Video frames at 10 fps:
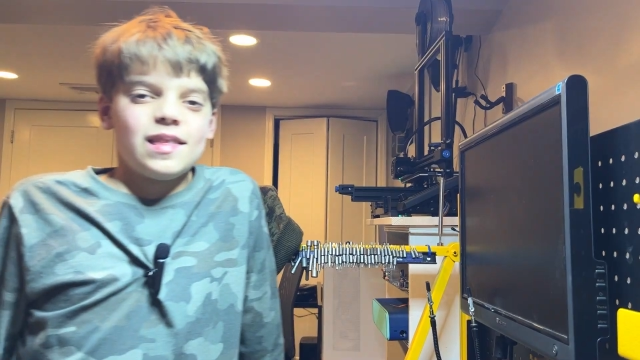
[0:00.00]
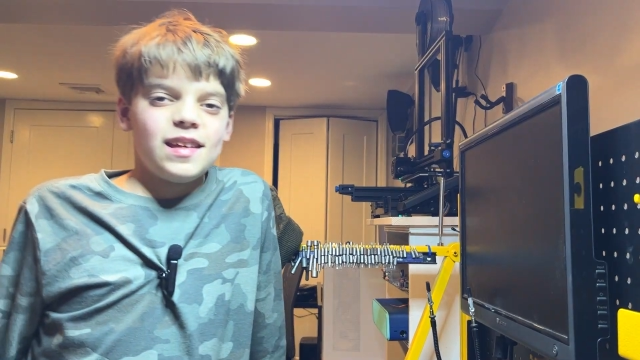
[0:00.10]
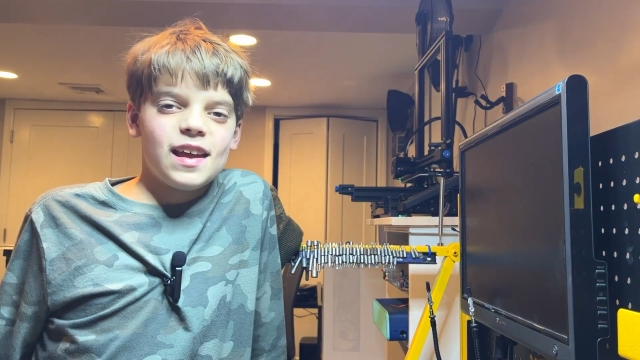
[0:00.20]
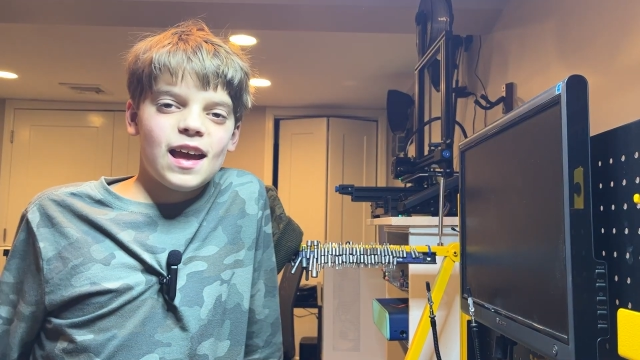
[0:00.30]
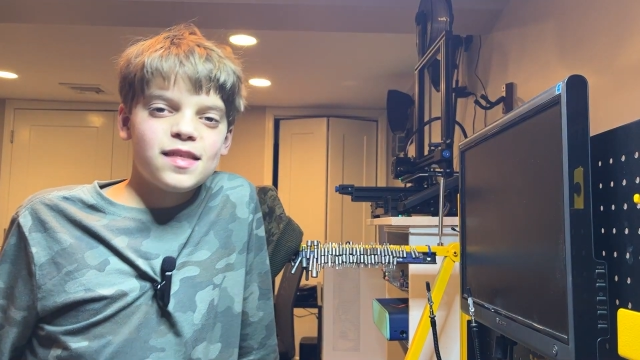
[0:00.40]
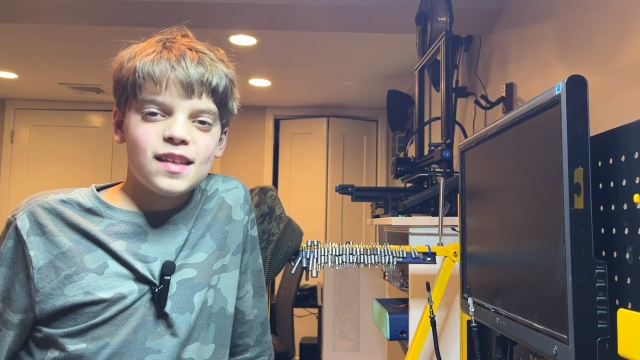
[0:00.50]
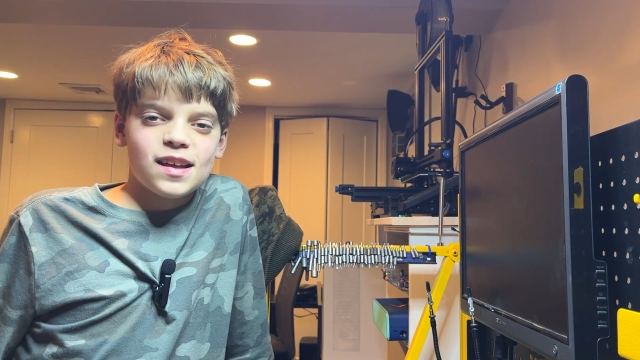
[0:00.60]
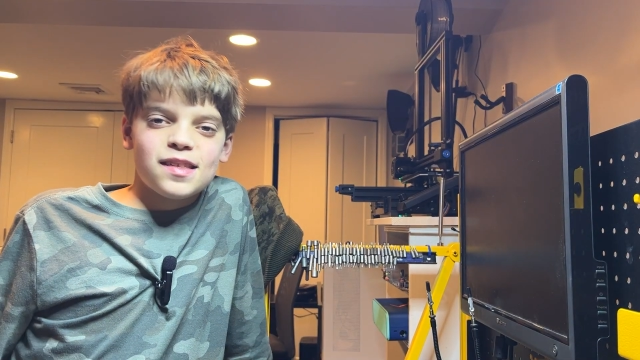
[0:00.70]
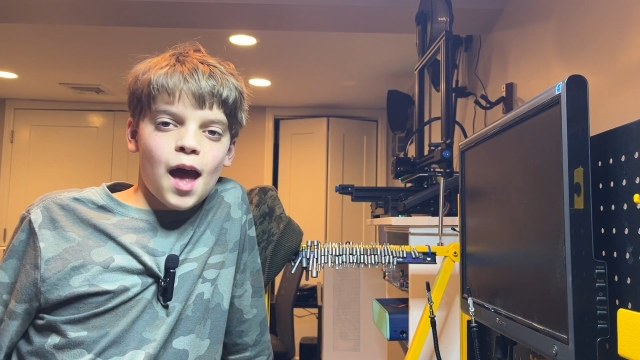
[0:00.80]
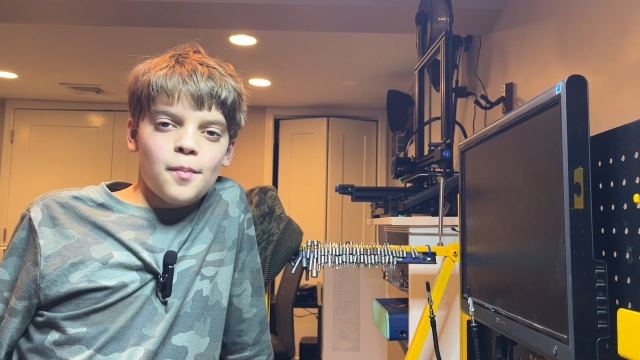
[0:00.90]
See you guys
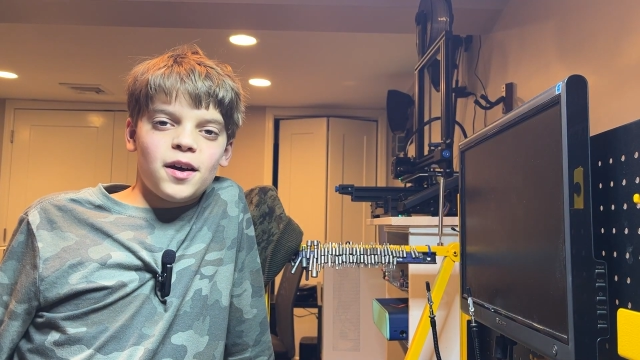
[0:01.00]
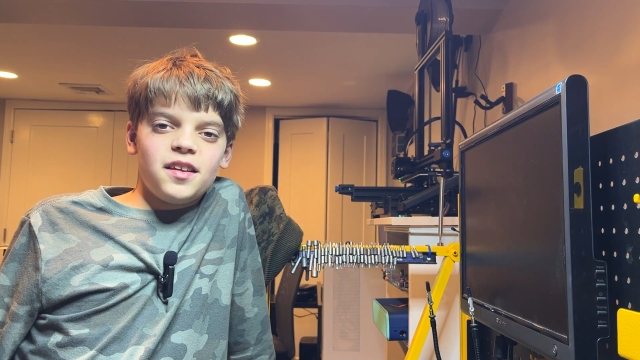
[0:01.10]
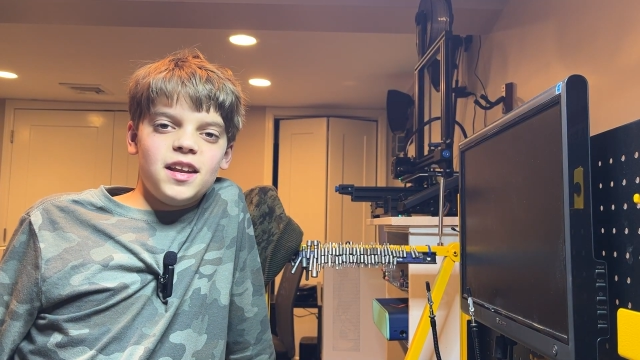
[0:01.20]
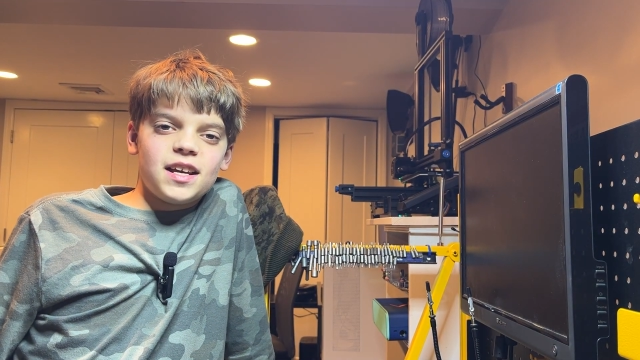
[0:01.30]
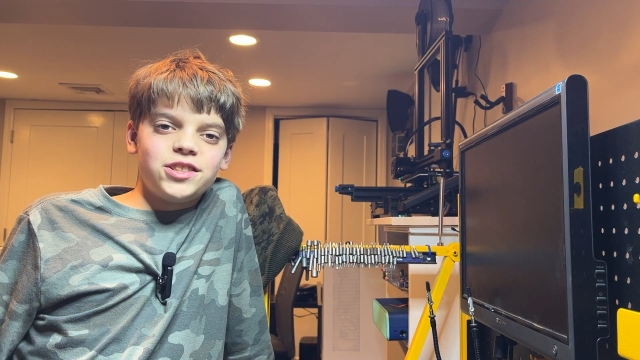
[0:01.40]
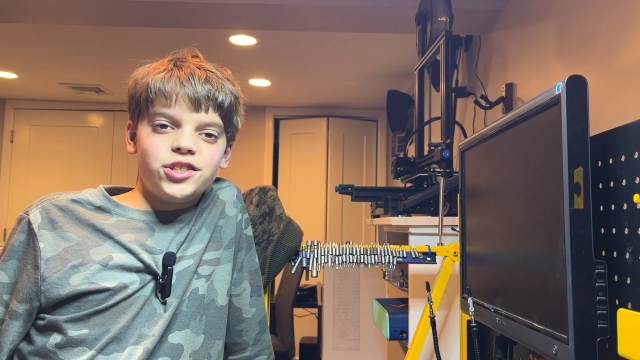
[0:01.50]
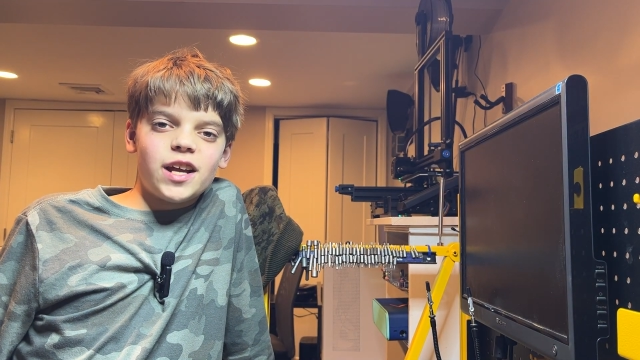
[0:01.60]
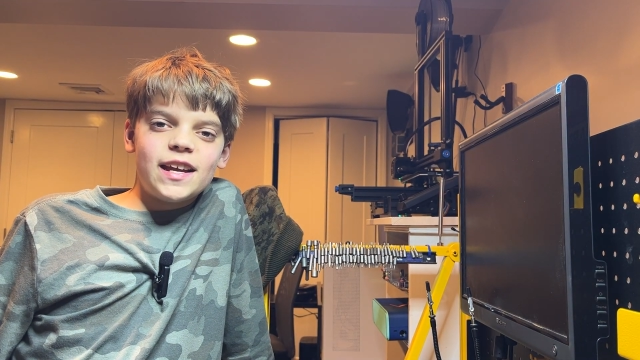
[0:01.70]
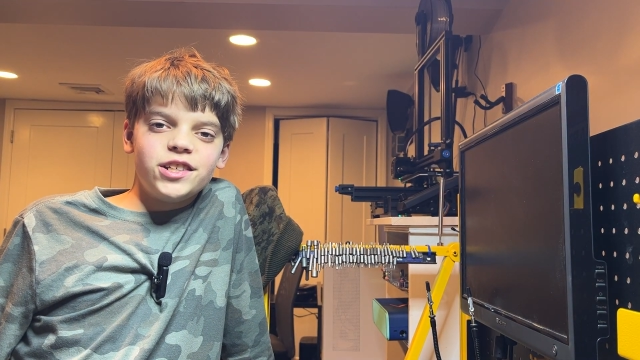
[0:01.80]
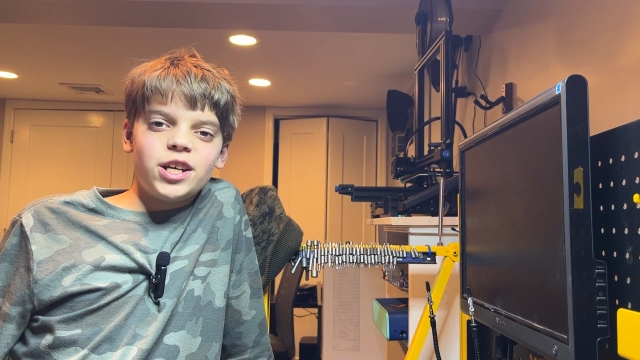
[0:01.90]
next time on the next
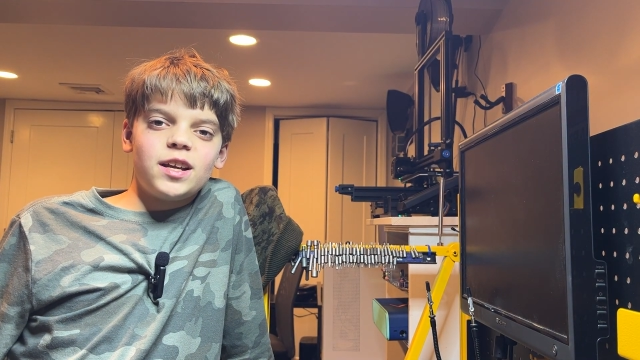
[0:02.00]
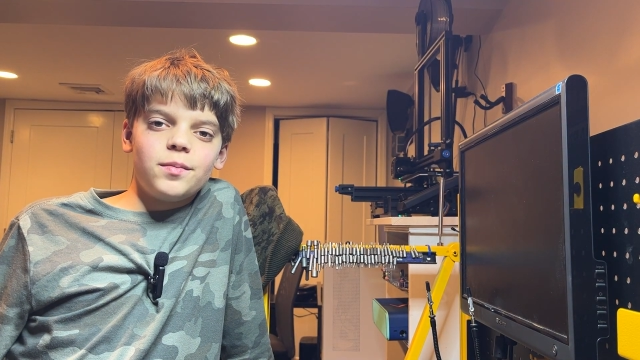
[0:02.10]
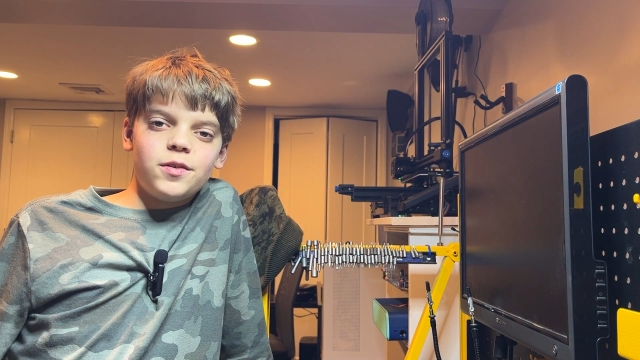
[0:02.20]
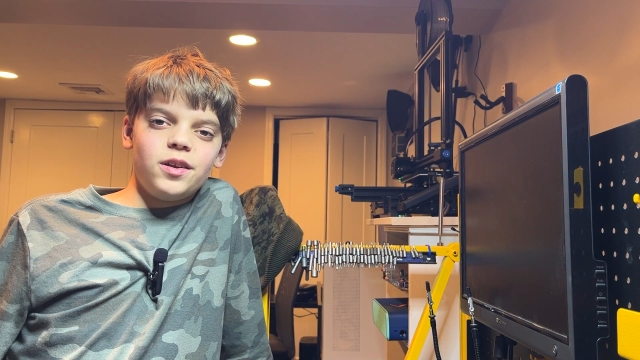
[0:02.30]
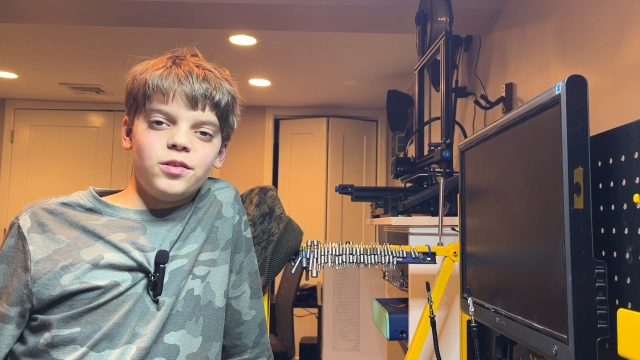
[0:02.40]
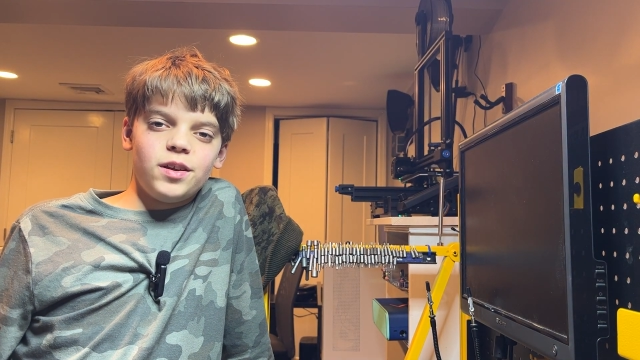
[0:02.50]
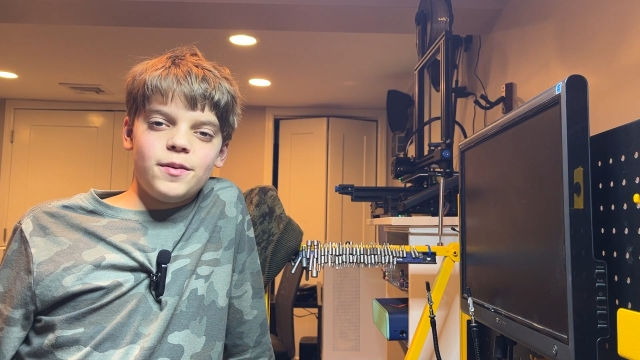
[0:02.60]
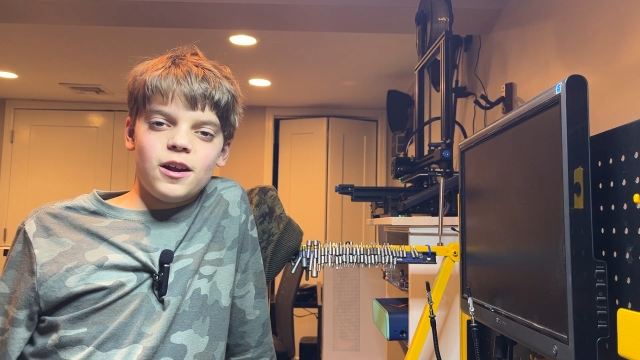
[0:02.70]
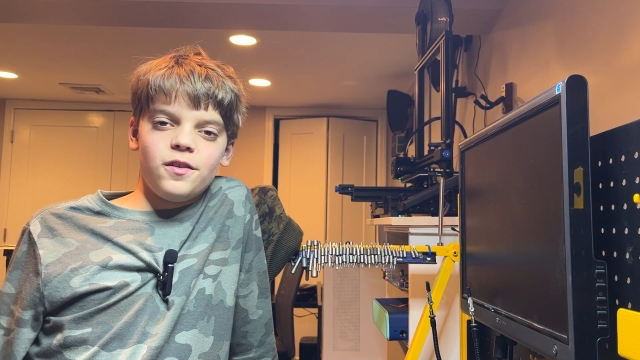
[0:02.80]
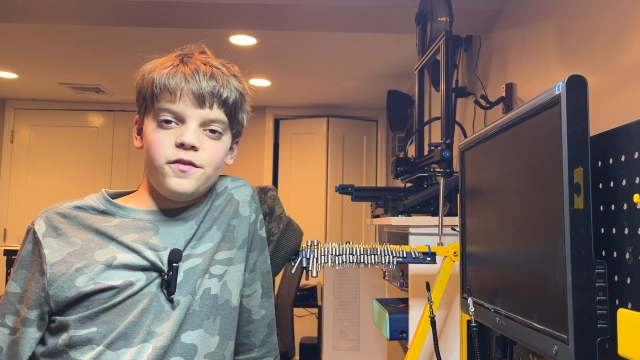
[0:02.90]
J&J Computer
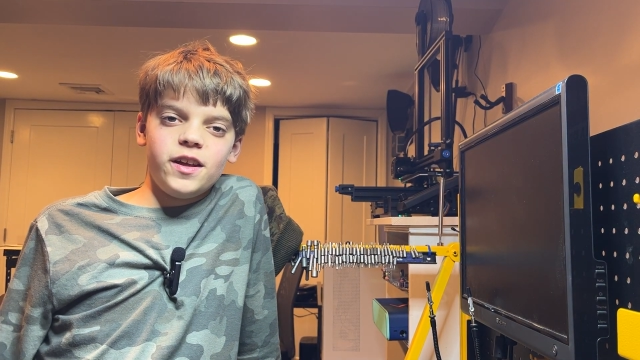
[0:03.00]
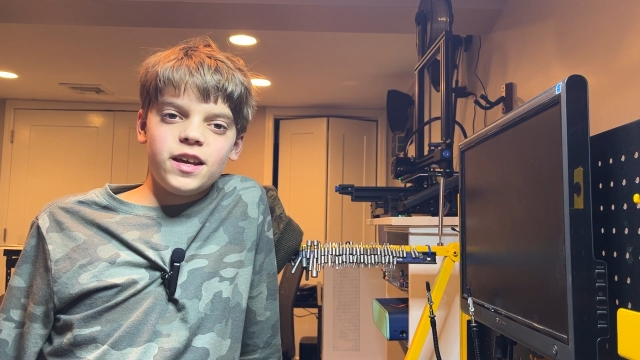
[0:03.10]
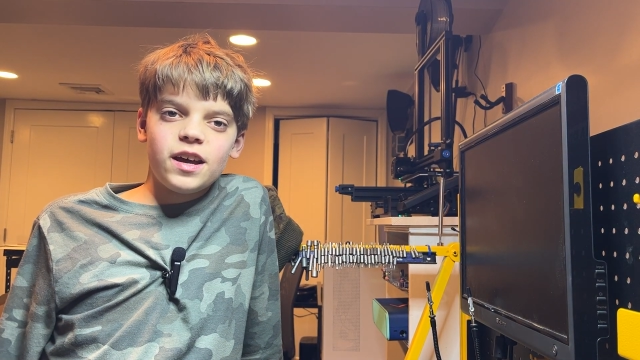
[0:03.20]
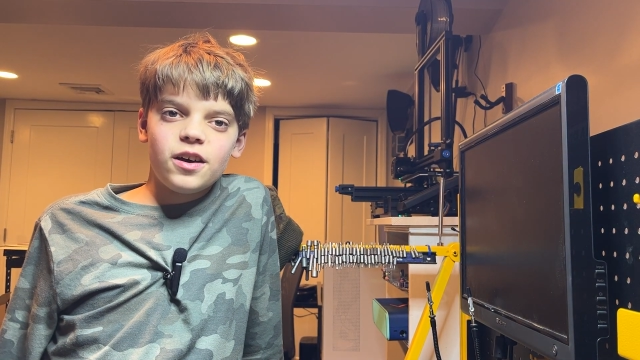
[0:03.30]
Repairs video.